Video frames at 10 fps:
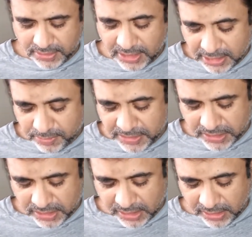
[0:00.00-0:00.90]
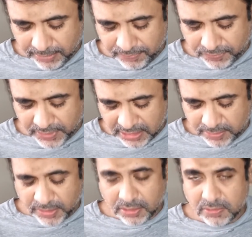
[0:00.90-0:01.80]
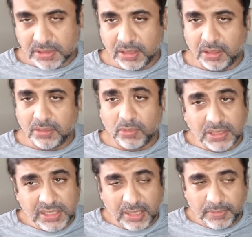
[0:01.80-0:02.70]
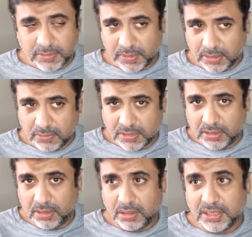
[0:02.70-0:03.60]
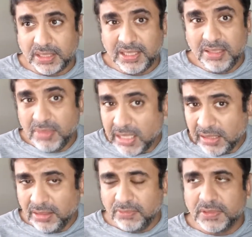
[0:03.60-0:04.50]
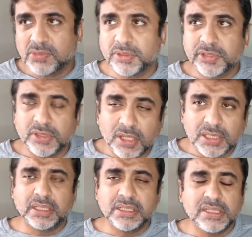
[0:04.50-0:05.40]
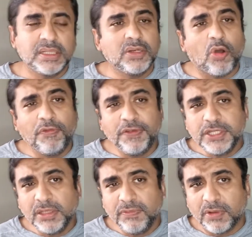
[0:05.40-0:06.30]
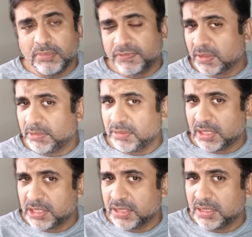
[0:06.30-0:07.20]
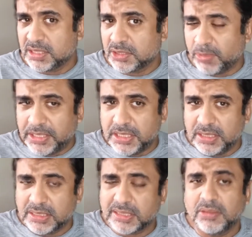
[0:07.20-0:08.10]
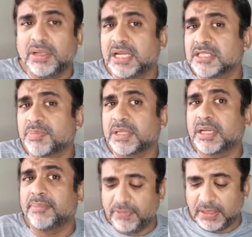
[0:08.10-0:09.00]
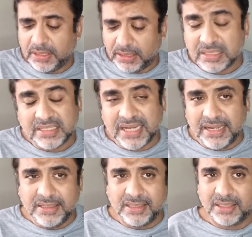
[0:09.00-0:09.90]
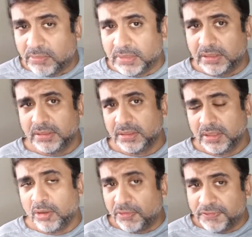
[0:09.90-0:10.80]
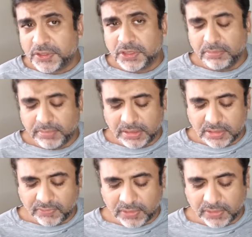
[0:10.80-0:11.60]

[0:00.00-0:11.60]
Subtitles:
text messaging is being used a lot. WhatsApp is being used a lot. Email, which was not considered official form of communication until 20 years ago, has become very standard, formal, official means of